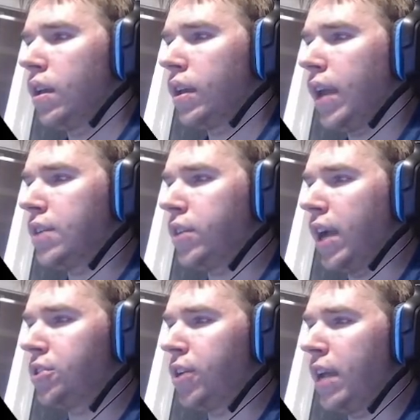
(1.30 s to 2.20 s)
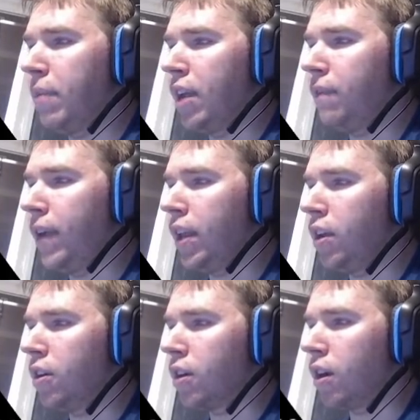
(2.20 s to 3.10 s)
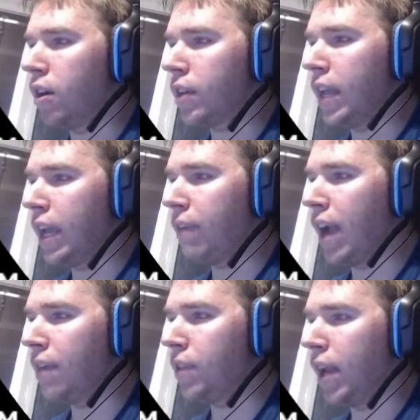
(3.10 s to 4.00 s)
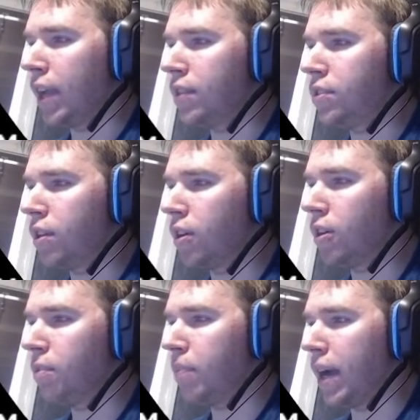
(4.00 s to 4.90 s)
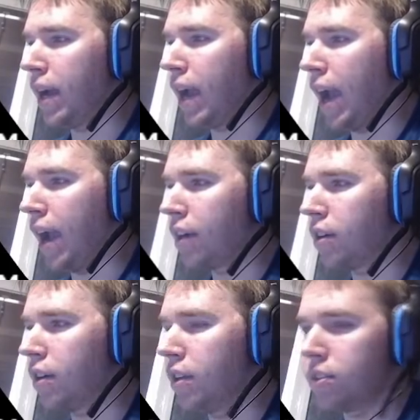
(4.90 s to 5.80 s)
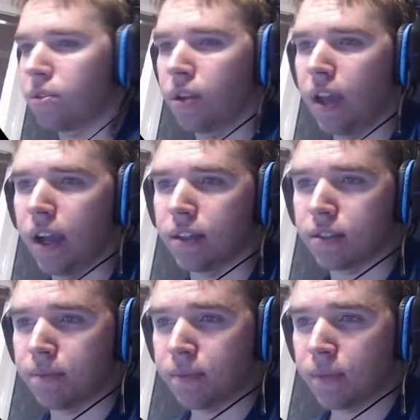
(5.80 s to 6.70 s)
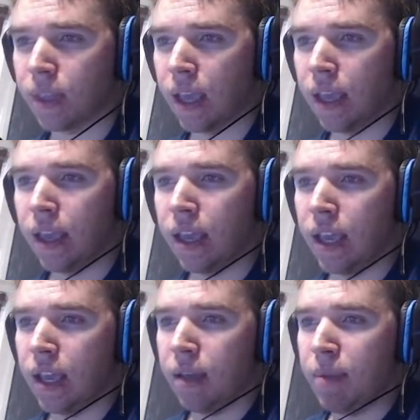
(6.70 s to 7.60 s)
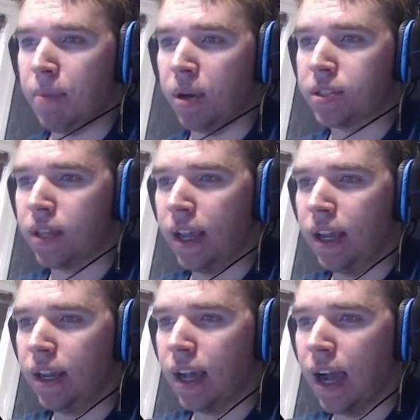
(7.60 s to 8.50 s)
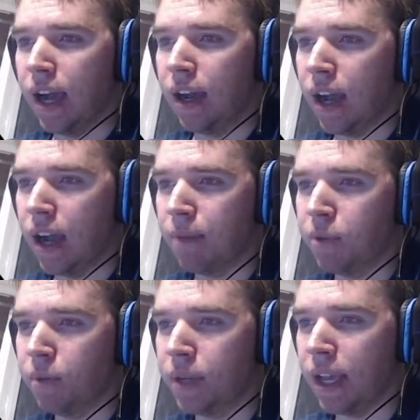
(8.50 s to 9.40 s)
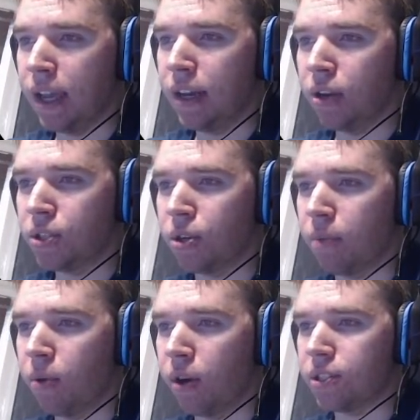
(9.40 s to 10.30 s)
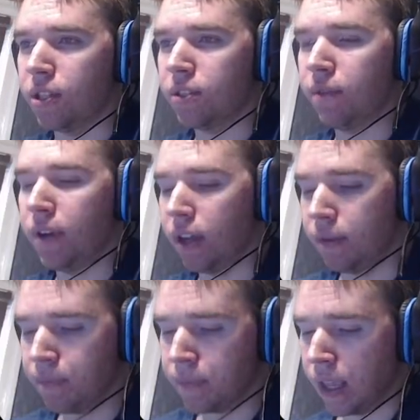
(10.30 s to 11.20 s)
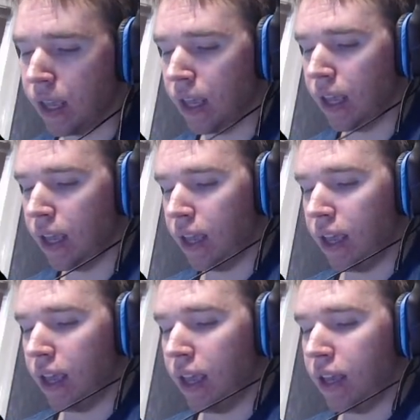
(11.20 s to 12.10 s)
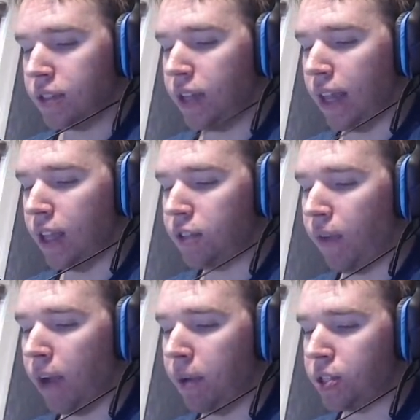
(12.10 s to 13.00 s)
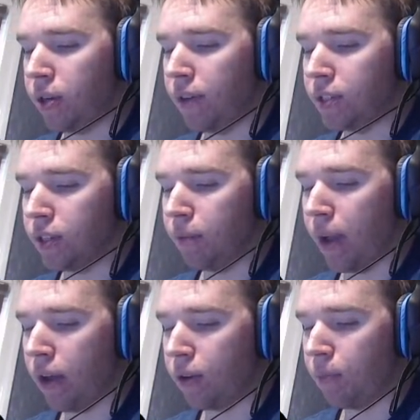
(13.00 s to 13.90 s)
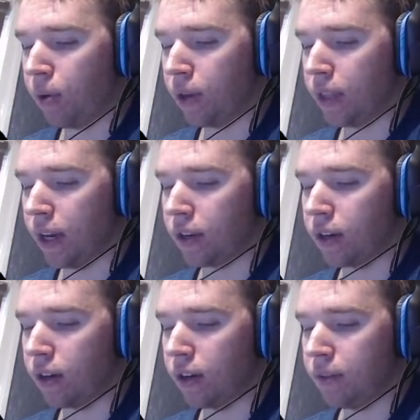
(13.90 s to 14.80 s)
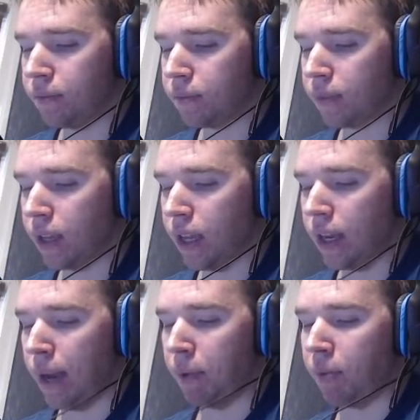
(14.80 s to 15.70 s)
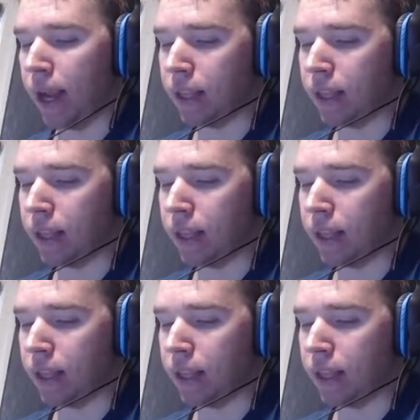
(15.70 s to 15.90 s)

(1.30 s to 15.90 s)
Okay, so yesterday I made a video called King of Avalon. I get zeroed by hacker and sore lies. People are saying, ha ha ha, boom, dead, no showing reports in this video. So yeah, in this video I'm going to show every single battle report that occurred. I'm going to break them